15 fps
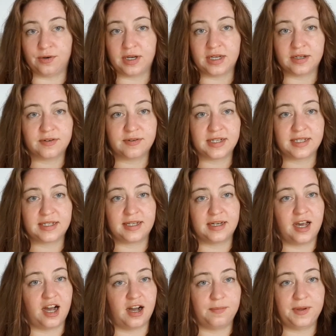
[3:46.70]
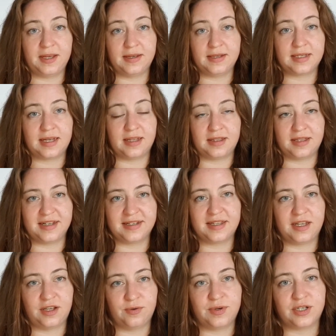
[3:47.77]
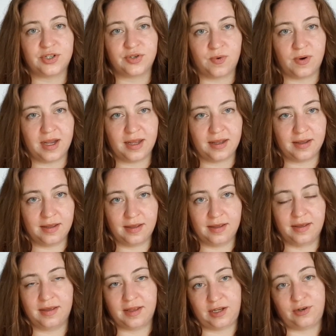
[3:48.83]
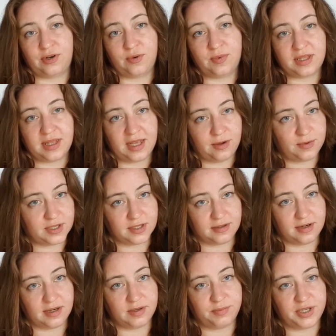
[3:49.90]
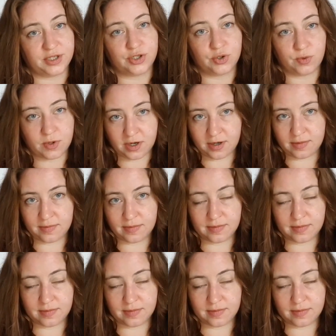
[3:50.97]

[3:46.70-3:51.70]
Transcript: your interests and hobbies and things that you enjoy. You don't want language learning to be a chore.